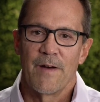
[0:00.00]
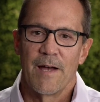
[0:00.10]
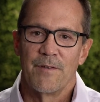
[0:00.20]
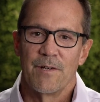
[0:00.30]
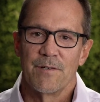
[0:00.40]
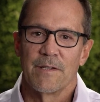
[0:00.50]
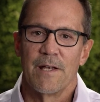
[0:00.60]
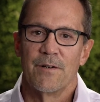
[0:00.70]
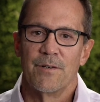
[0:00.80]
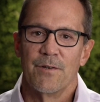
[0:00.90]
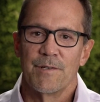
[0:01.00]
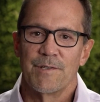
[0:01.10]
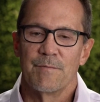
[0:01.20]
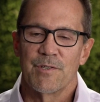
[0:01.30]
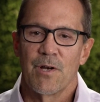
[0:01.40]
5 years later due to
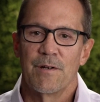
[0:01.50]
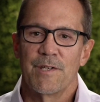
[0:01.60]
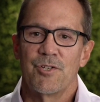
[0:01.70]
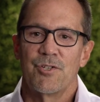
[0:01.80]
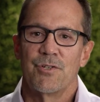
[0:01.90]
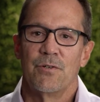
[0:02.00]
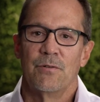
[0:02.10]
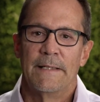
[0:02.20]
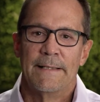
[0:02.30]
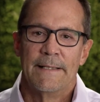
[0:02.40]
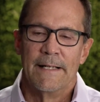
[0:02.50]
some scar tissue.